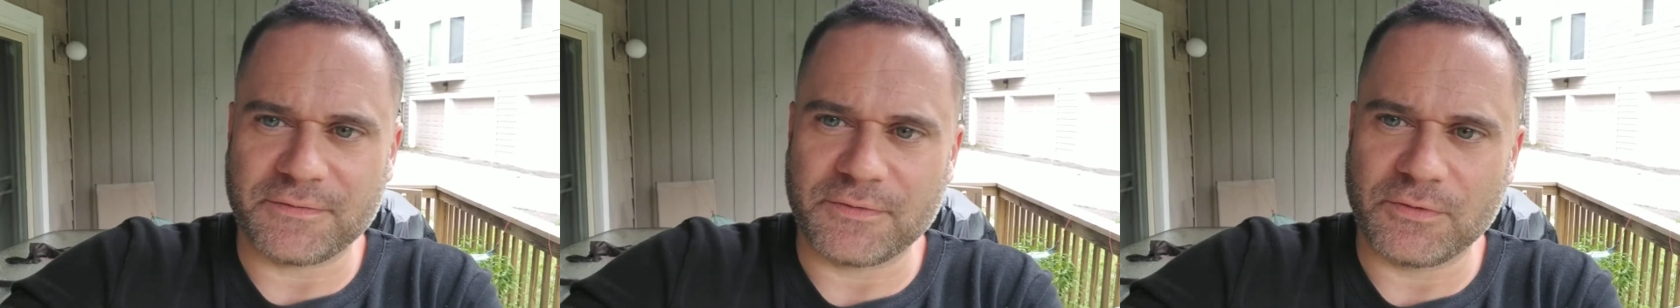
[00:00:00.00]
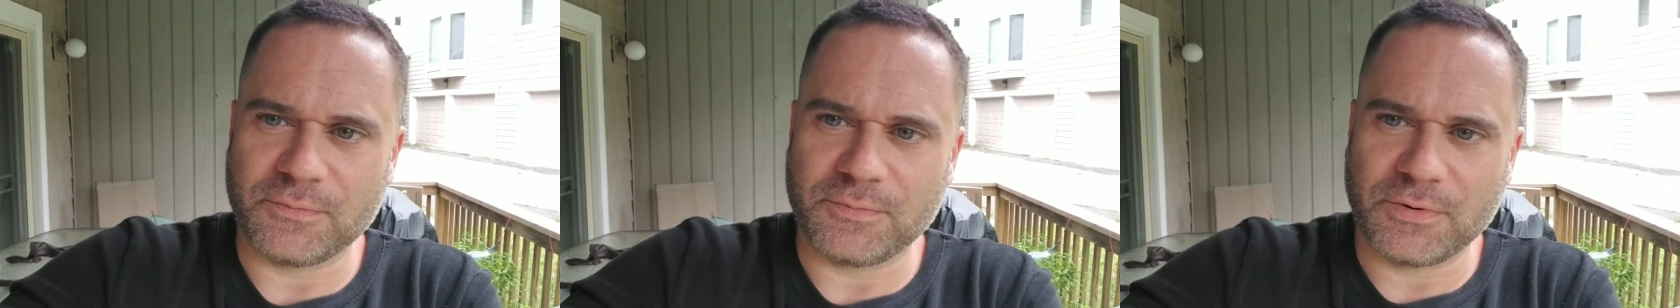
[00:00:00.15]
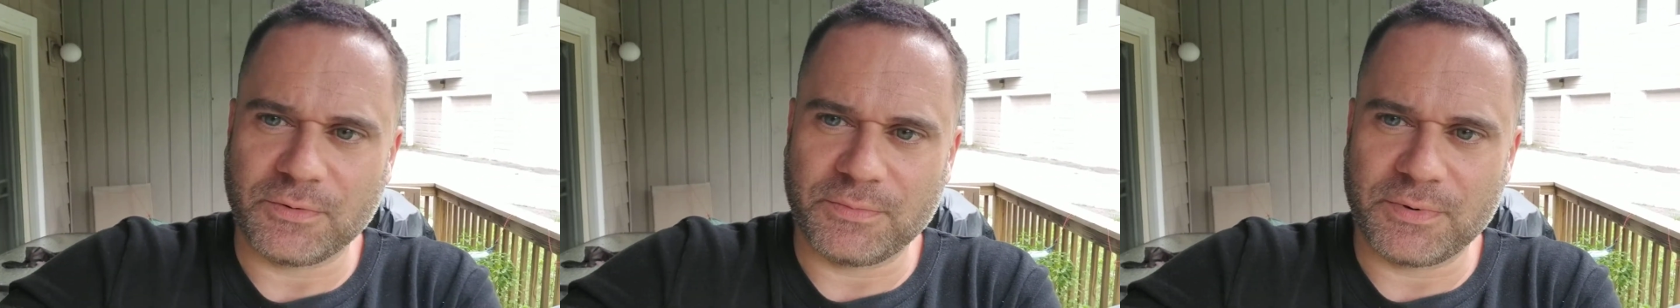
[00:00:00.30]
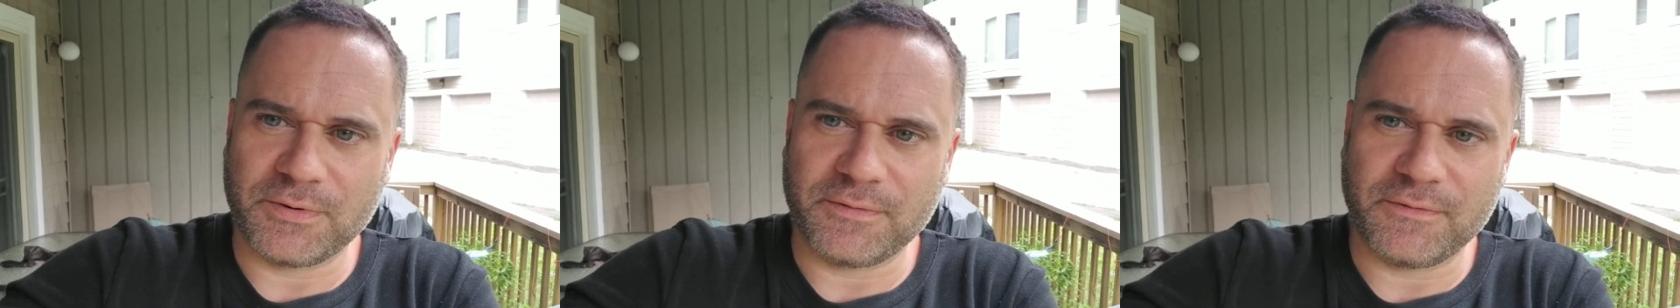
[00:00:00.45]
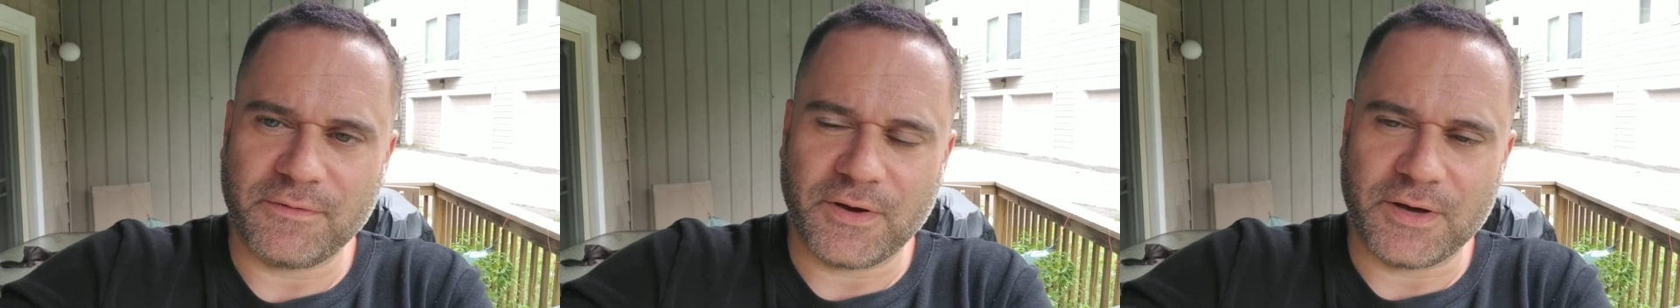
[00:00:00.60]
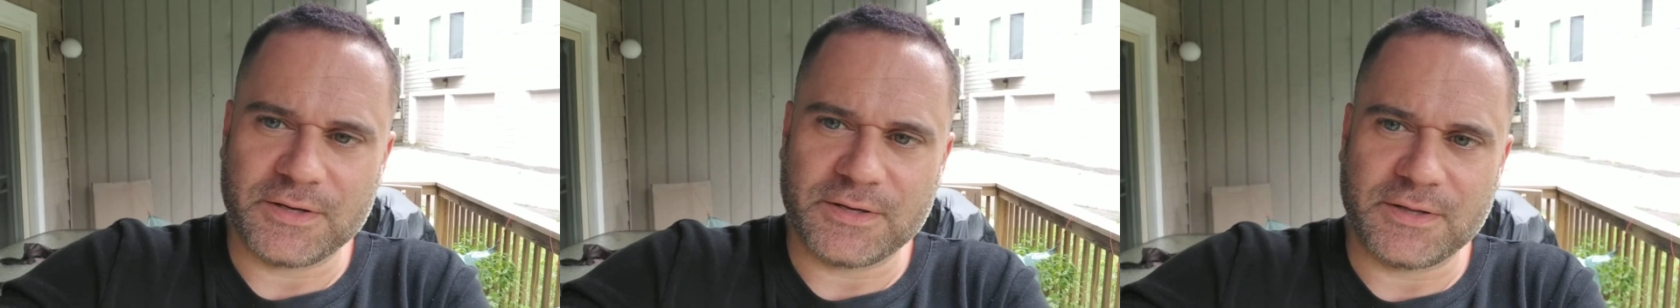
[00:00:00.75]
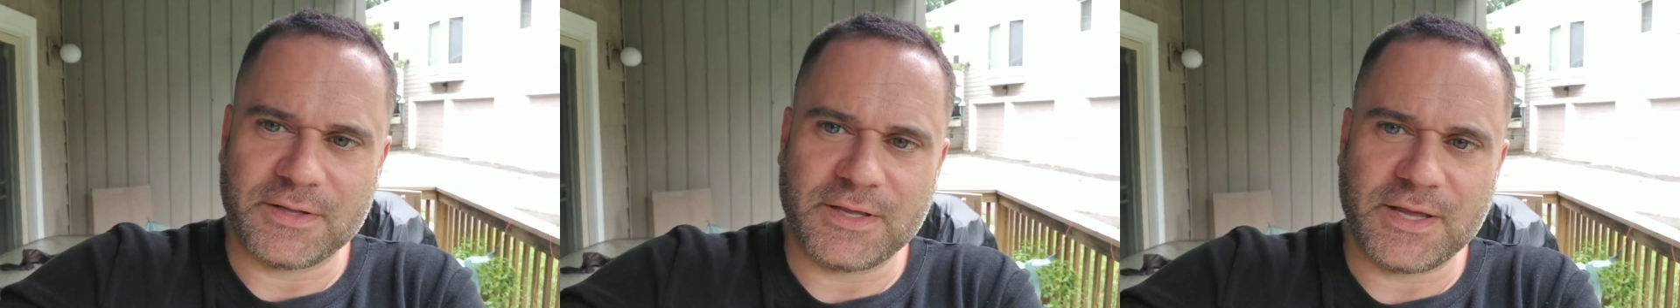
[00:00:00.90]
you'll probably
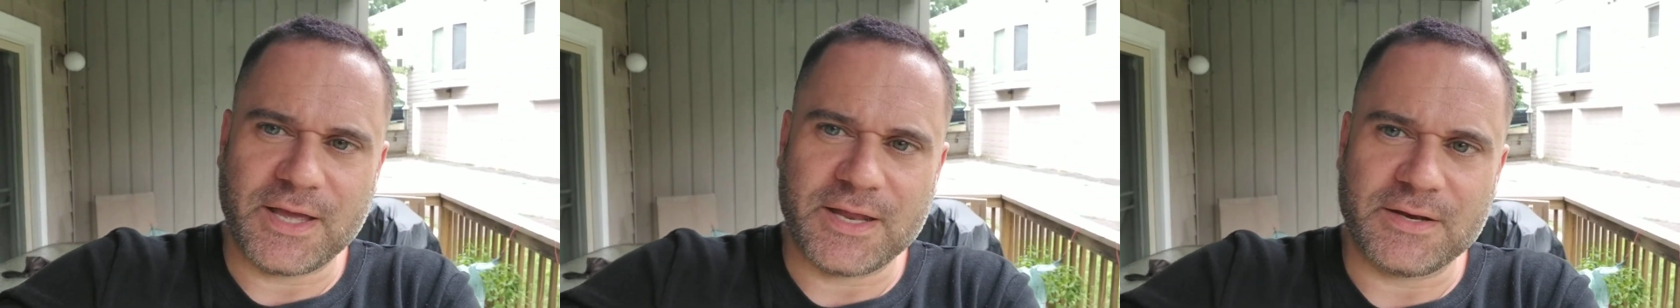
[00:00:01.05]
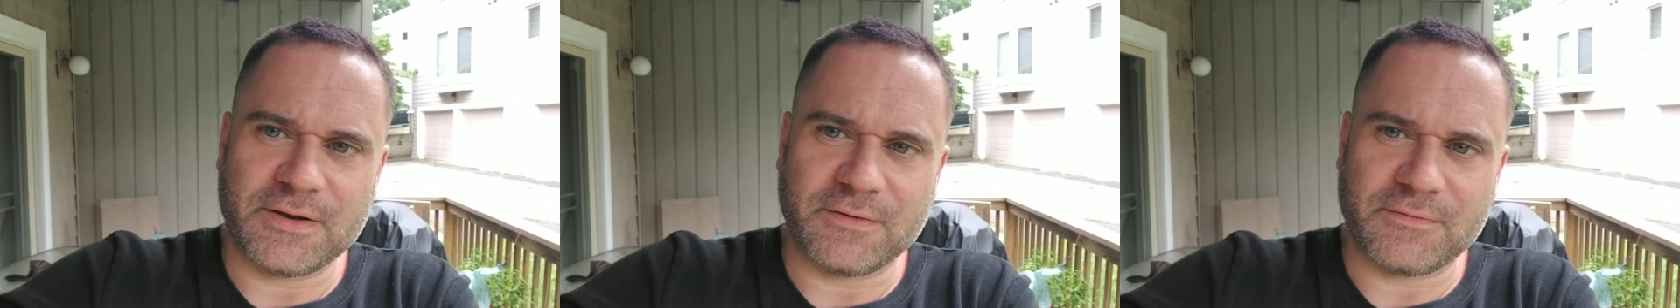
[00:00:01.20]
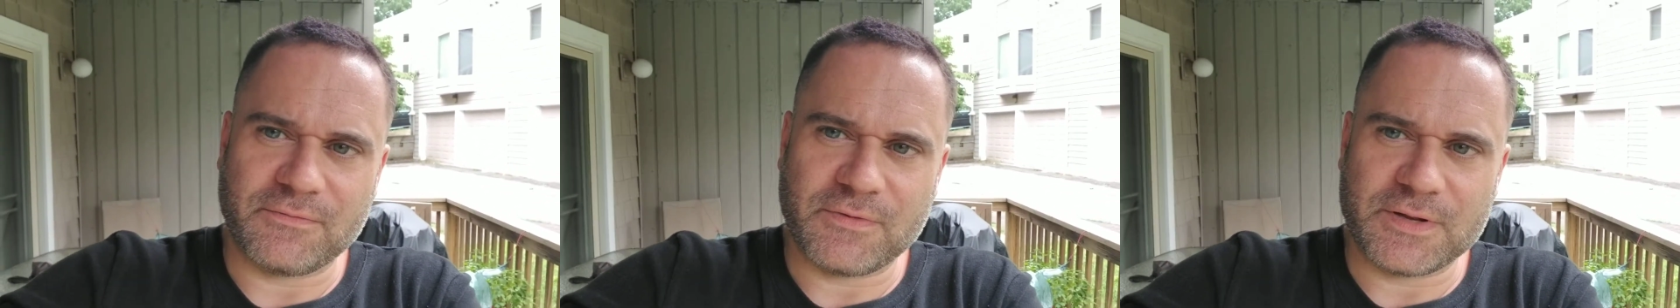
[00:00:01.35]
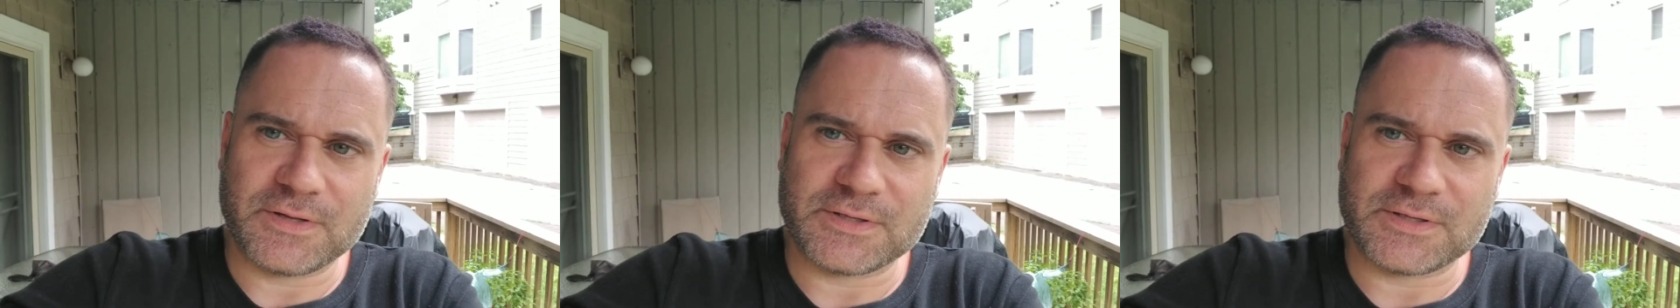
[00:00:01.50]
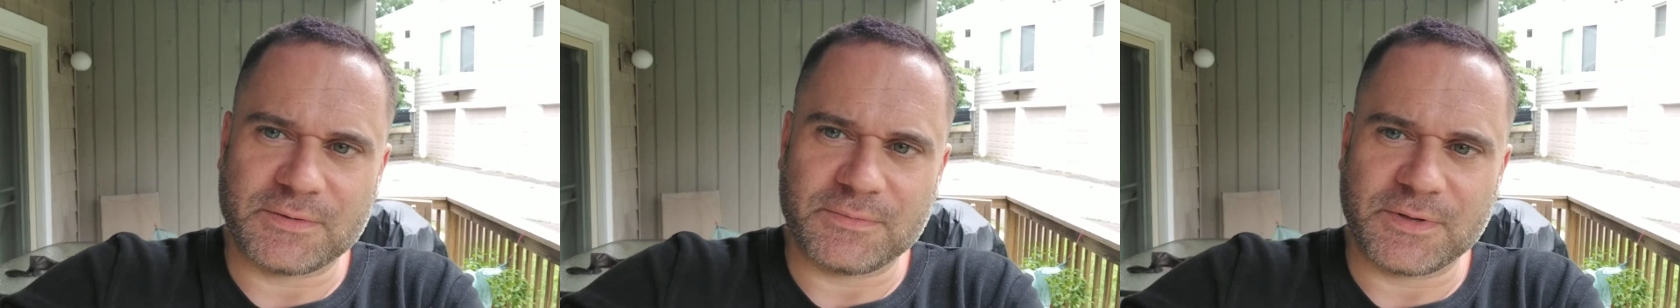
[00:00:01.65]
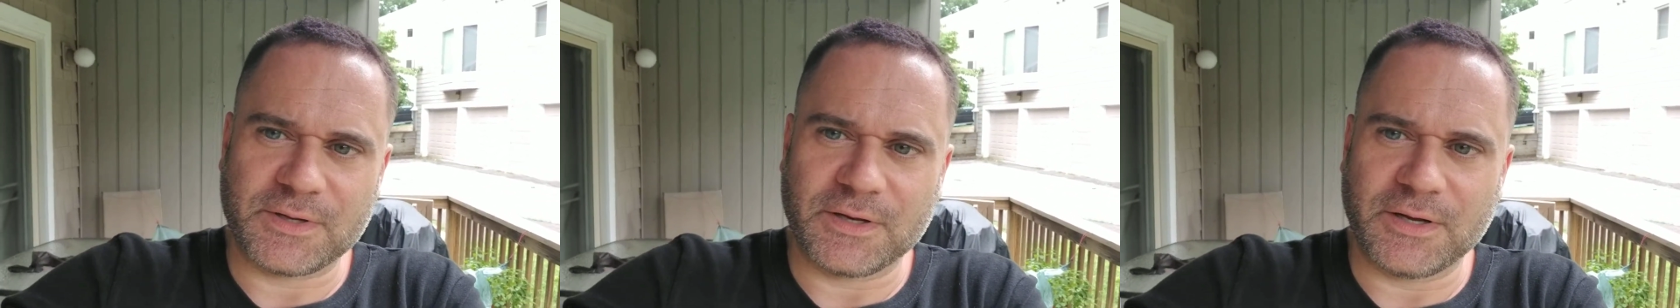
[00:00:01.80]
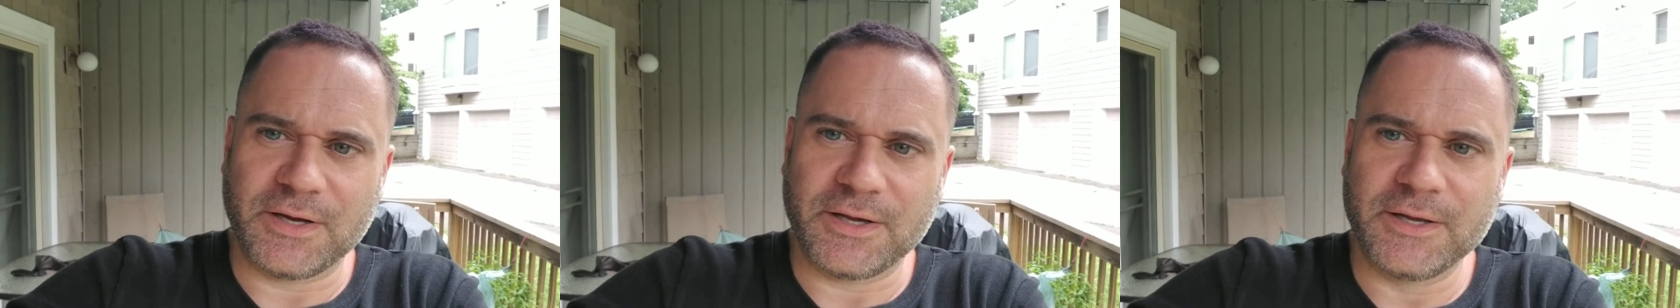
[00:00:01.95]
find at the end I've written
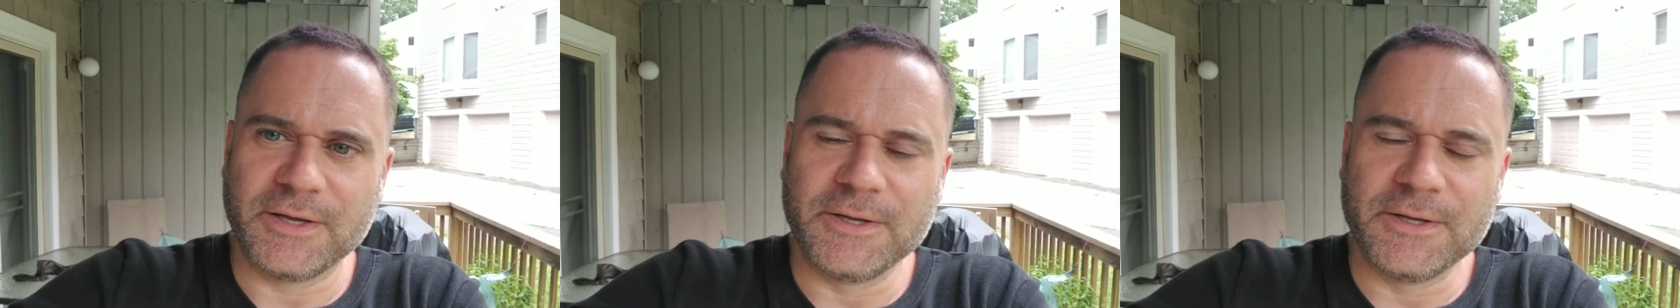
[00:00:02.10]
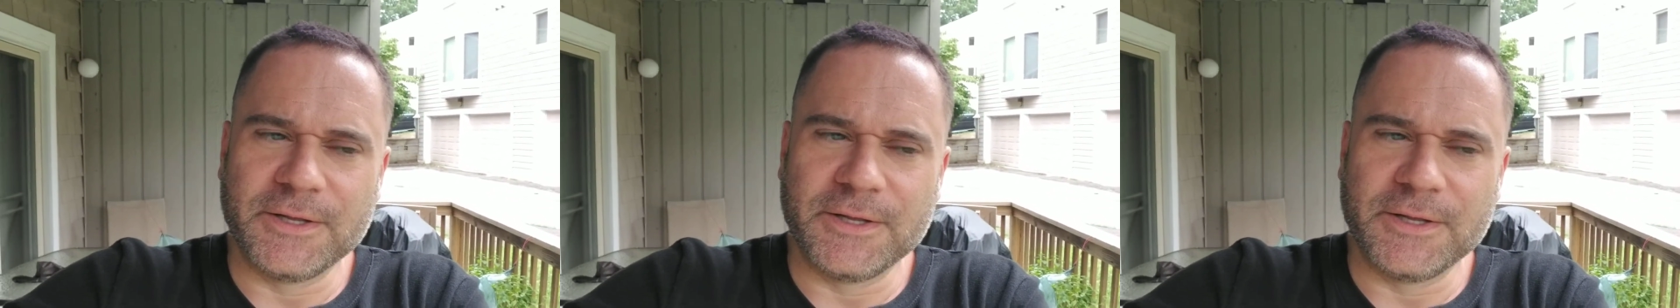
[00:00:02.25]
something like,